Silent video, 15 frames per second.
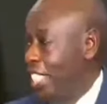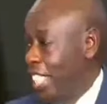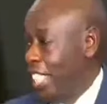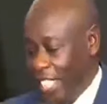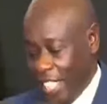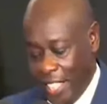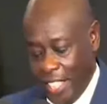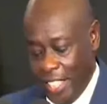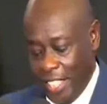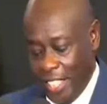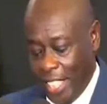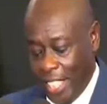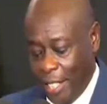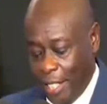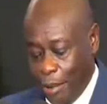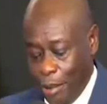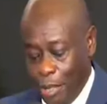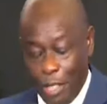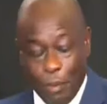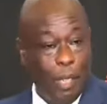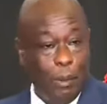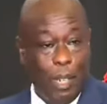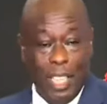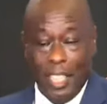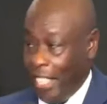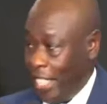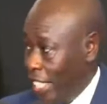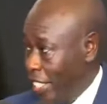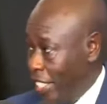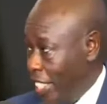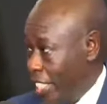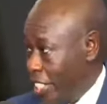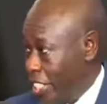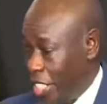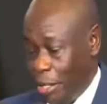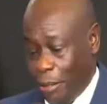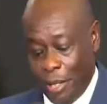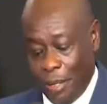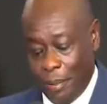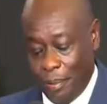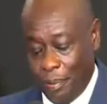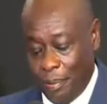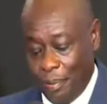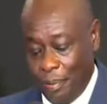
that he alleges are owned by one Rigathi Gachagua.